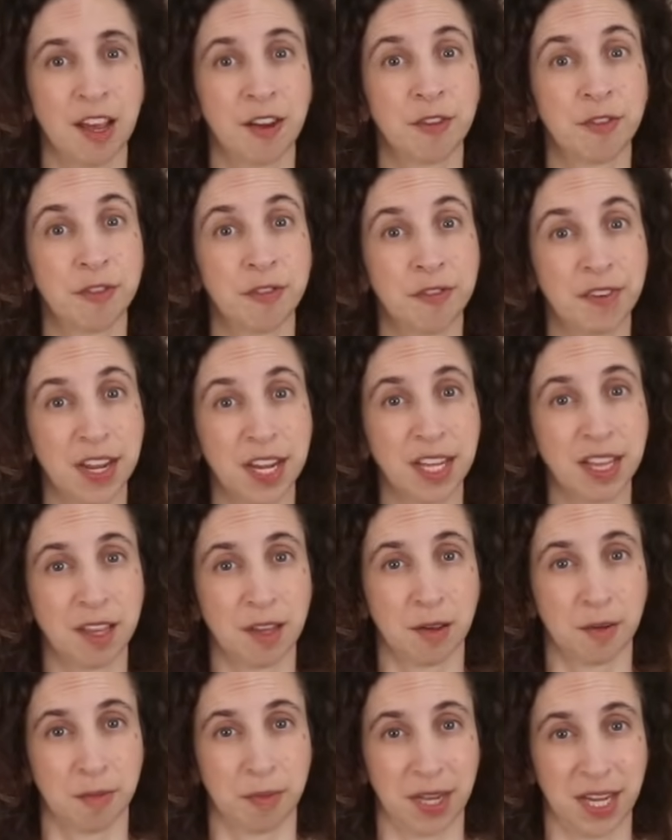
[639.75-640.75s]
Faith
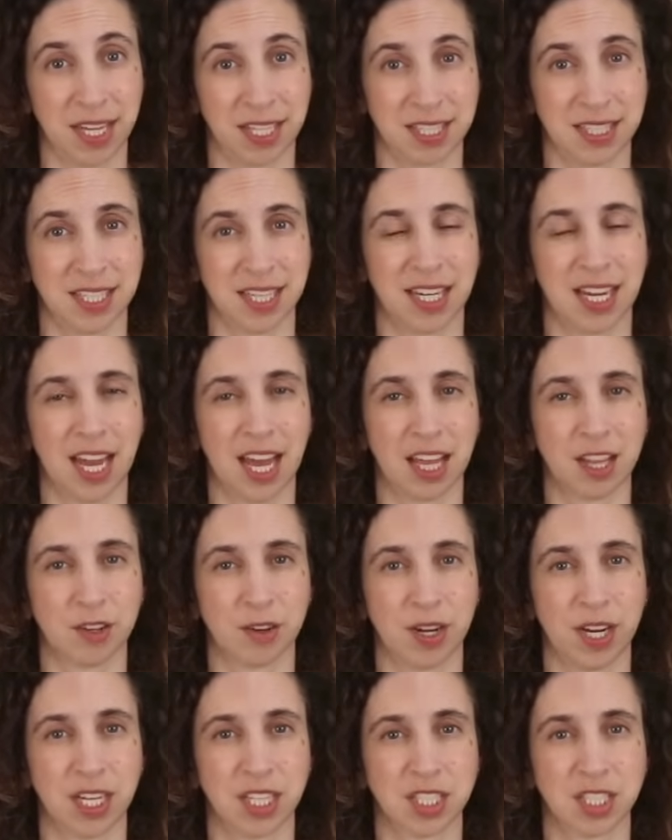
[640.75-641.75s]
based
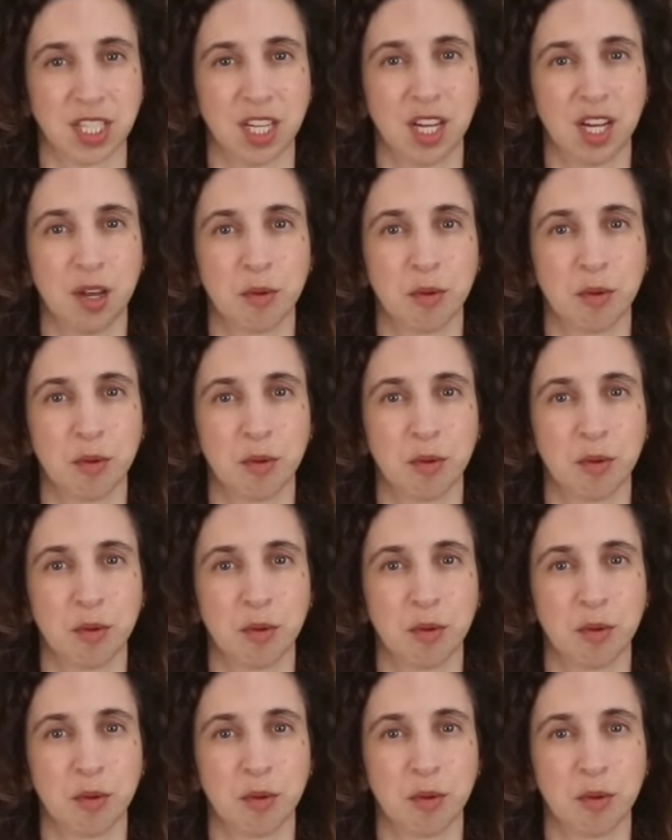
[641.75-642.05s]
gatherings